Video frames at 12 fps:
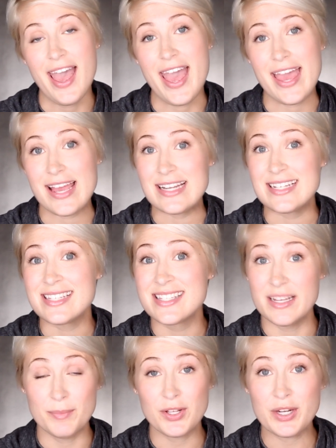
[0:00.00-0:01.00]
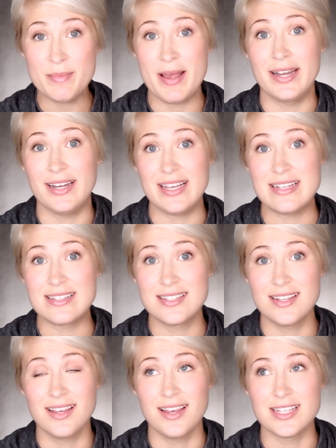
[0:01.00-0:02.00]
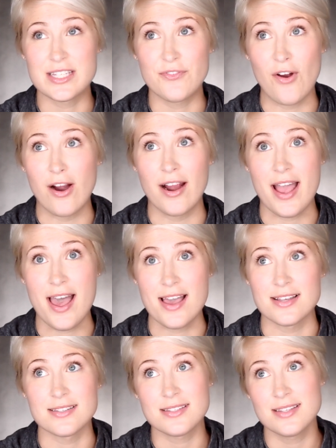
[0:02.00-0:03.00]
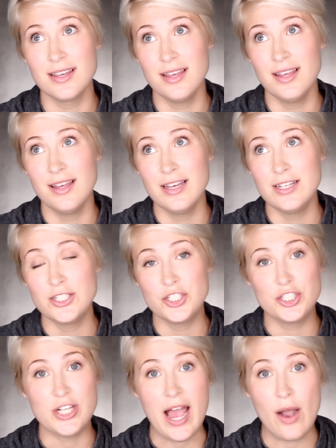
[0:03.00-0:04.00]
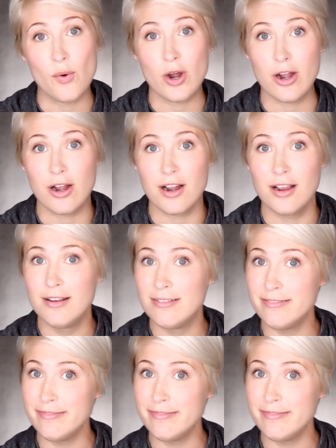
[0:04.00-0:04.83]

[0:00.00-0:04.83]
and similar amenities as far as shower,